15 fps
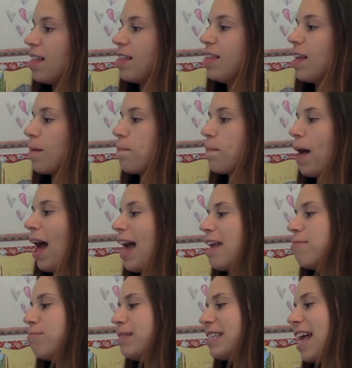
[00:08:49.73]
The
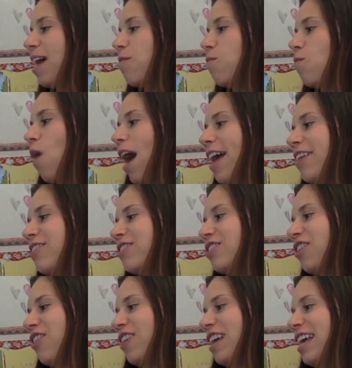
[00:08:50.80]
pipes and wires
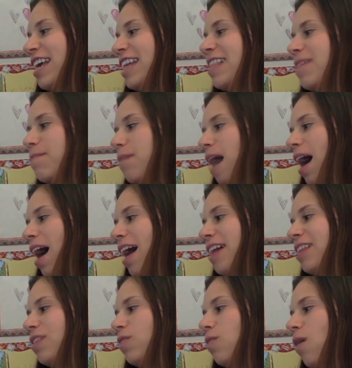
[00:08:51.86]
are hidden
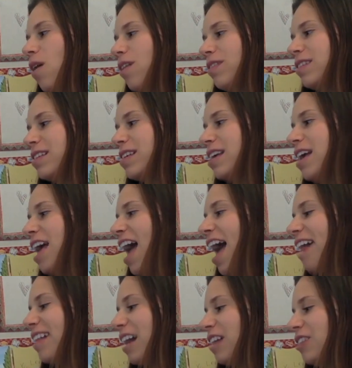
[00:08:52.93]
behind the walls
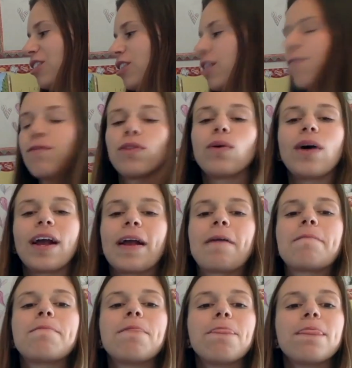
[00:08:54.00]
and under the floor.
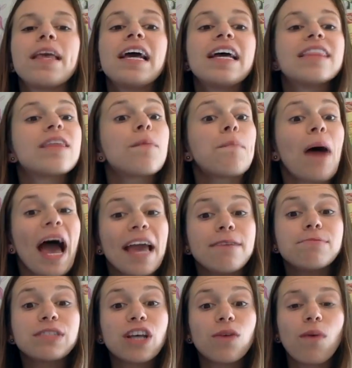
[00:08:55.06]
The
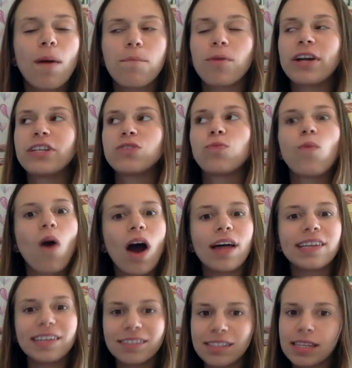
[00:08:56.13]
pipes are what brings
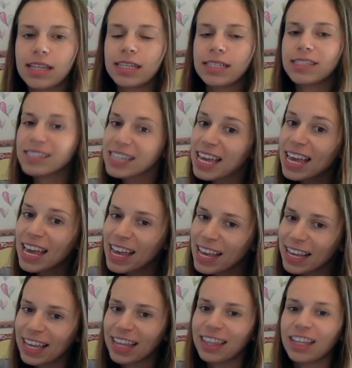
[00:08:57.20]
water to the
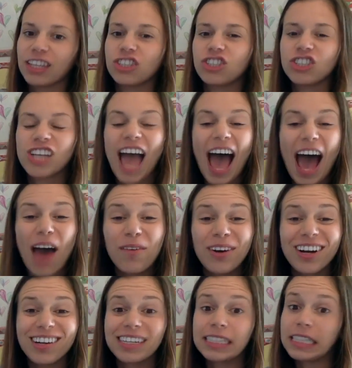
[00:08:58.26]
sink and the shower
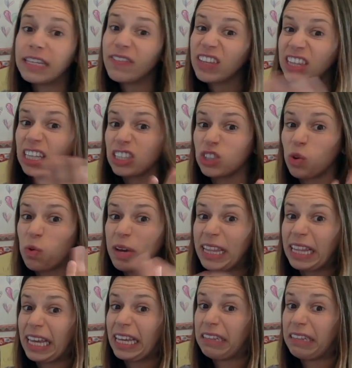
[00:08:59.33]
and even the toilet.